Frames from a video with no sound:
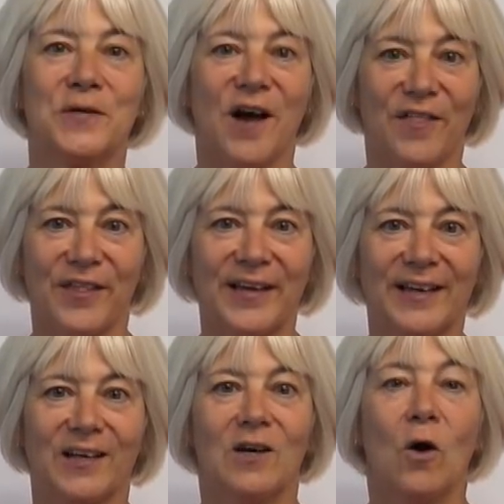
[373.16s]

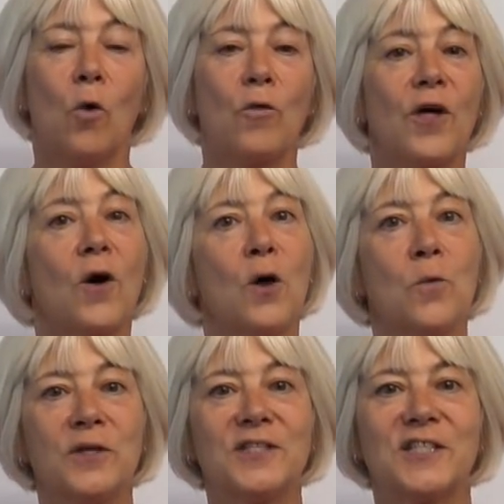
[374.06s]
nothing, although I
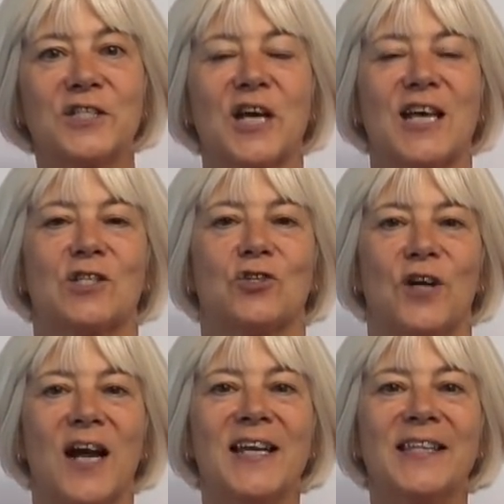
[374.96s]
would suggest
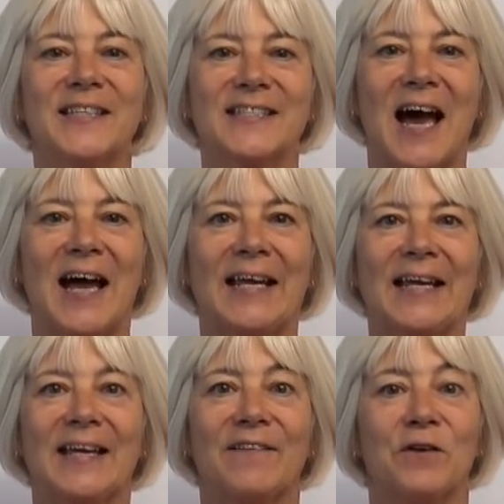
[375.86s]
draining the
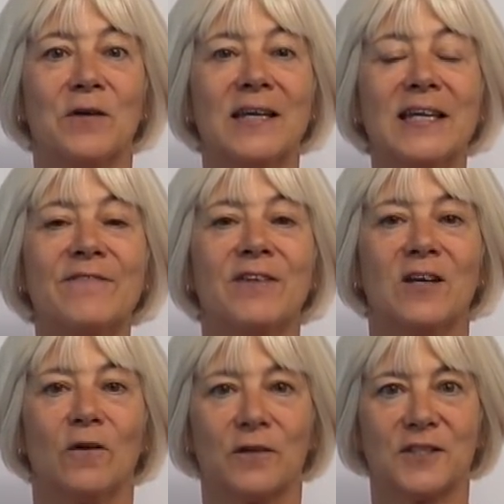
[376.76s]
tank if you leave it
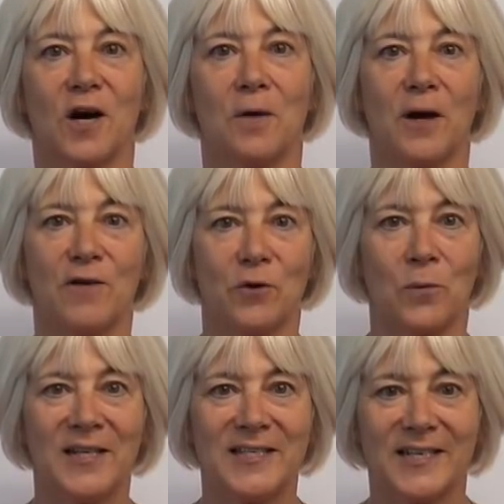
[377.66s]
locked up over
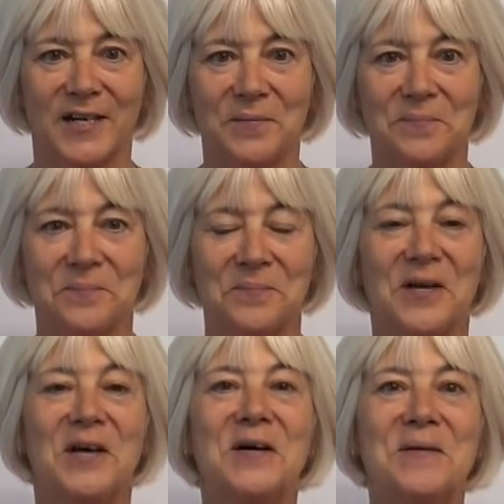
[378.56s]
winter.
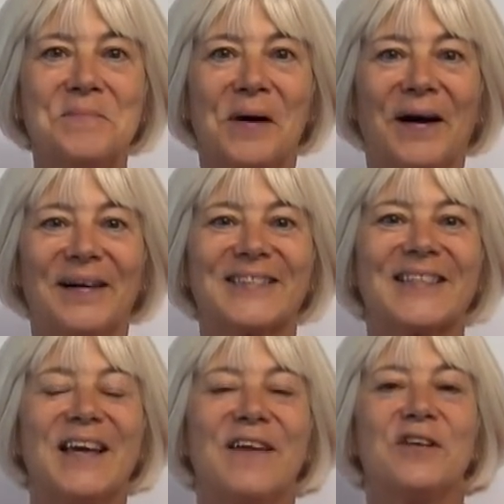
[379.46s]
But
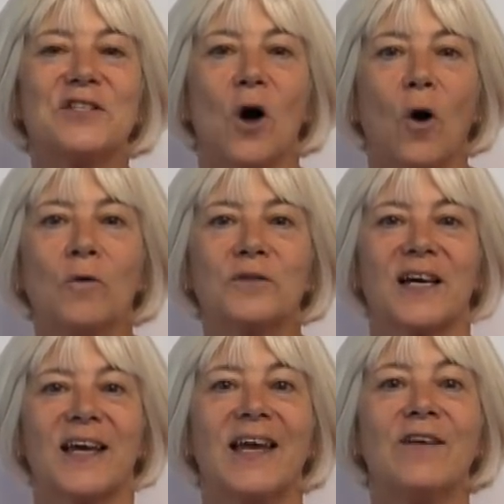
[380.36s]
if it's
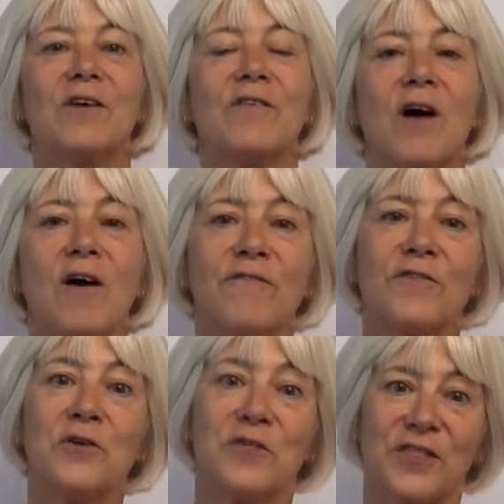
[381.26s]
older, here are a
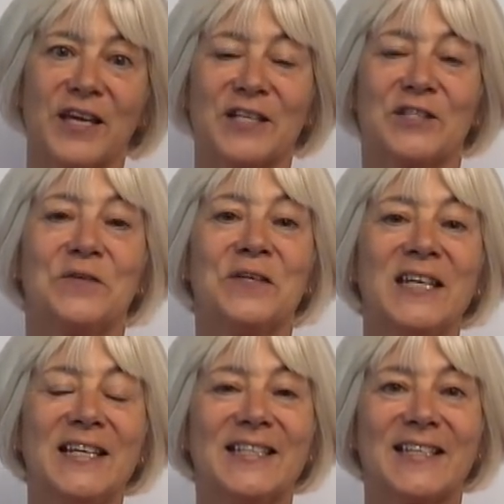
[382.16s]
few things you
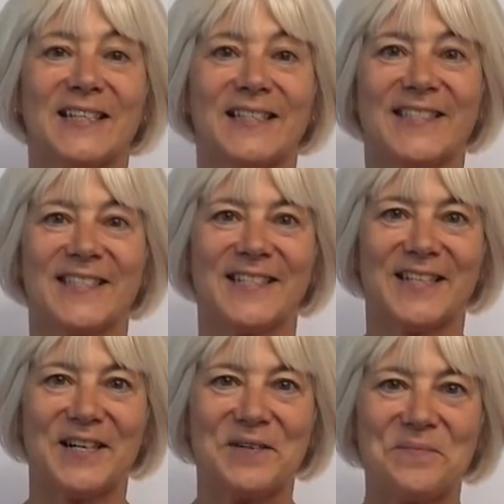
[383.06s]
need to
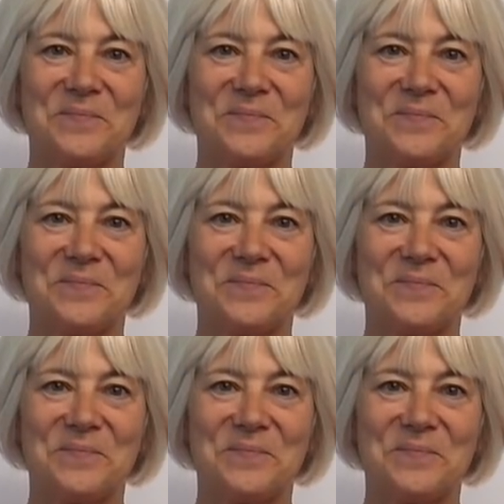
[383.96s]
consider.